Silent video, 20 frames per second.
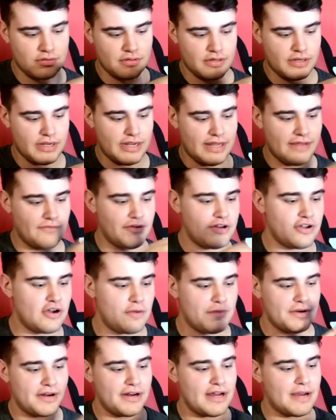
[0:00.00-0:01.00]
And then when you
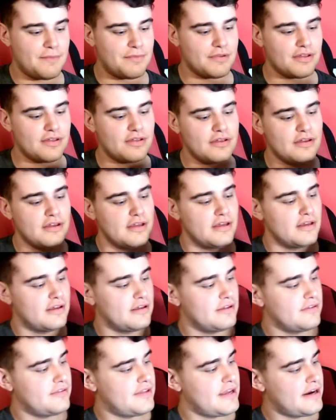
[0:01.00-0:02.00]
open it up,
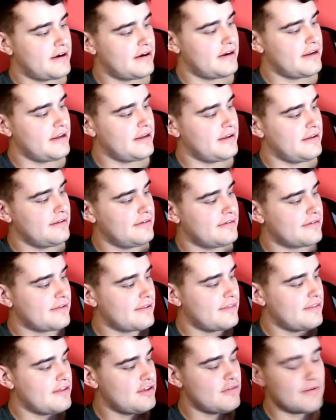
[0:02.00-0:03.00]
there is
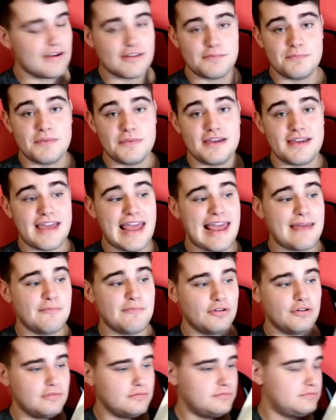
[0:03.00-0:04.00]
the USB cable,